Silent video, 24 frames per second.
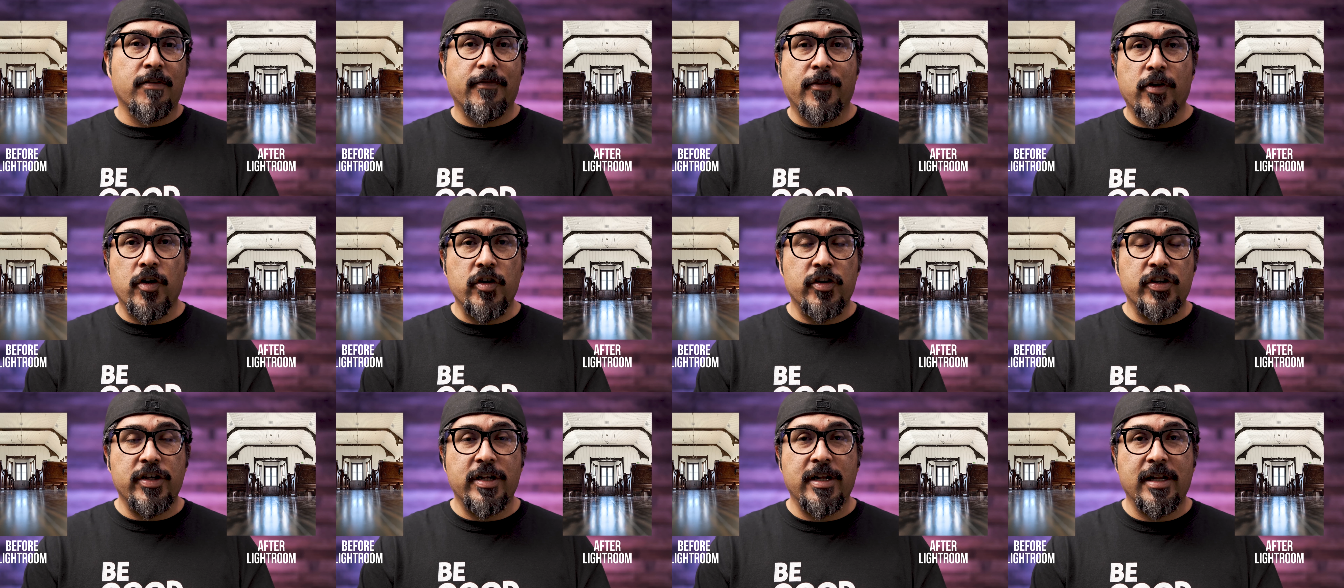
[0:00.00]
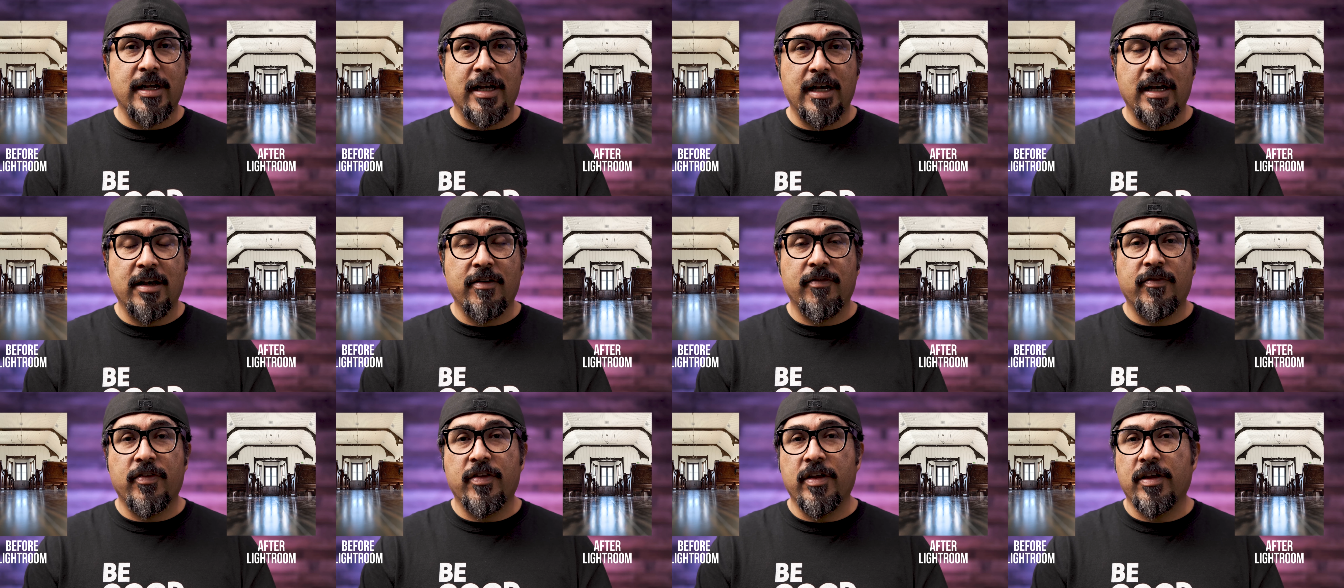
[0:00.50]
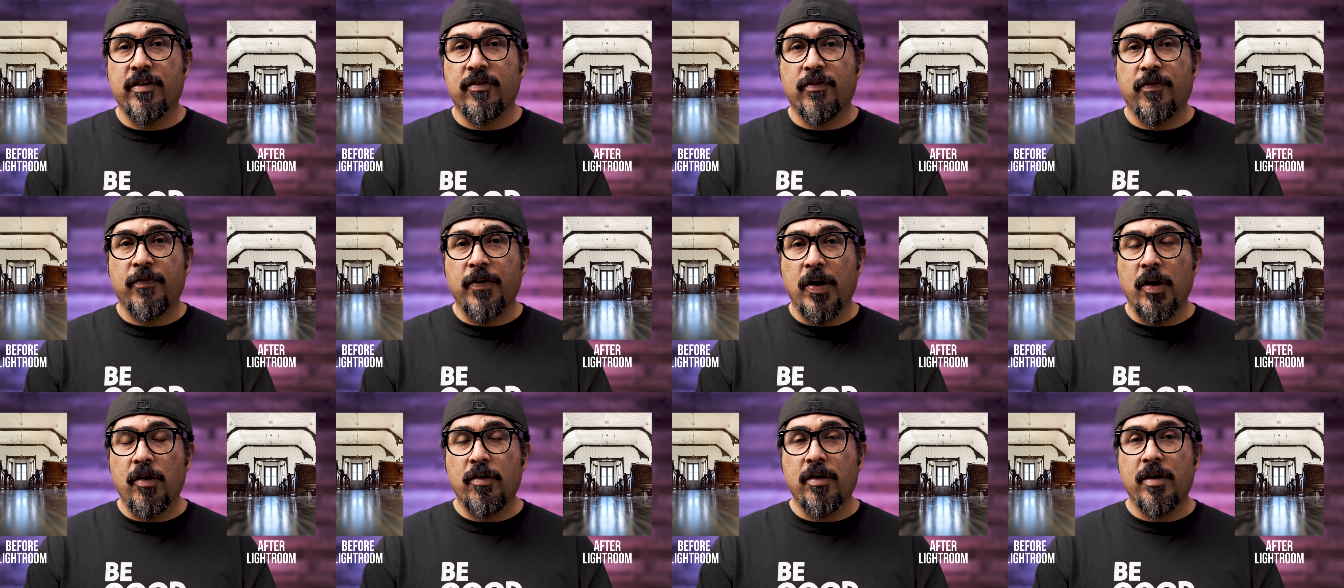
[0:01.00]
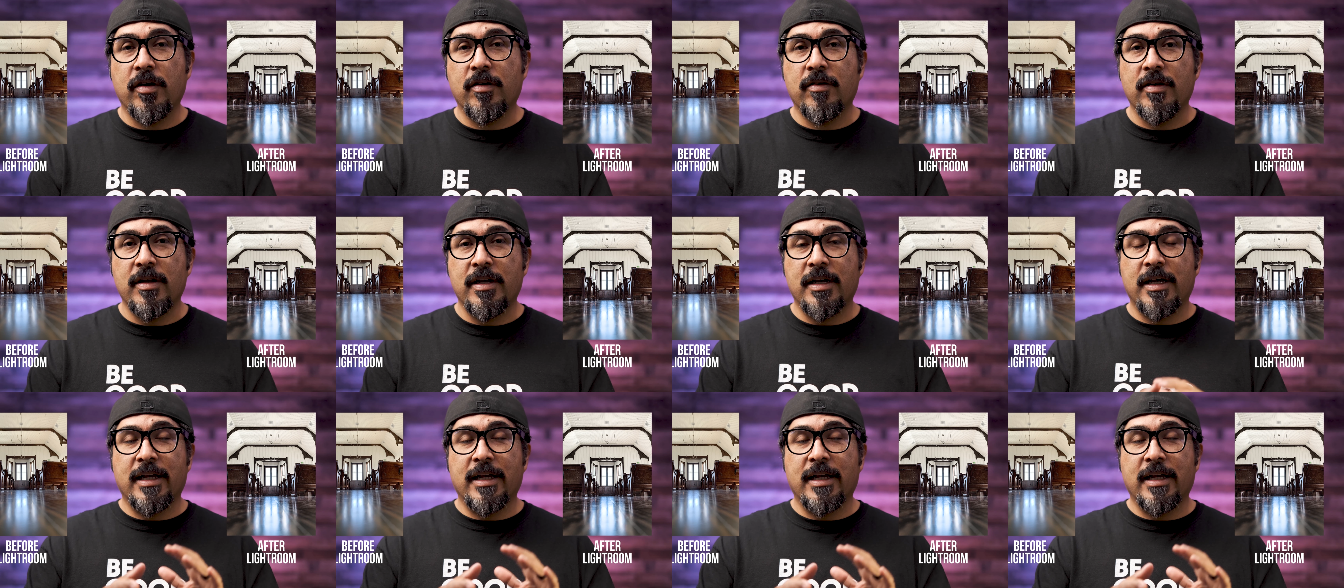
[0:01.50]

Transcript: version of this photo.